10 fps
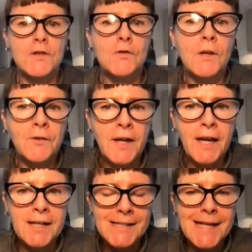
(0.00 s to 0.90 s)
to a
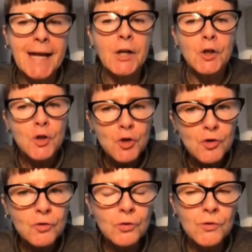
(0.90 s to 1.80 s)
great extent,
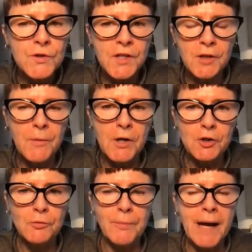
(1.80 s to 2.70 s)
controls the
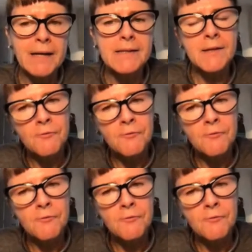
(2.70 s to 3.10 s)
commercial banks.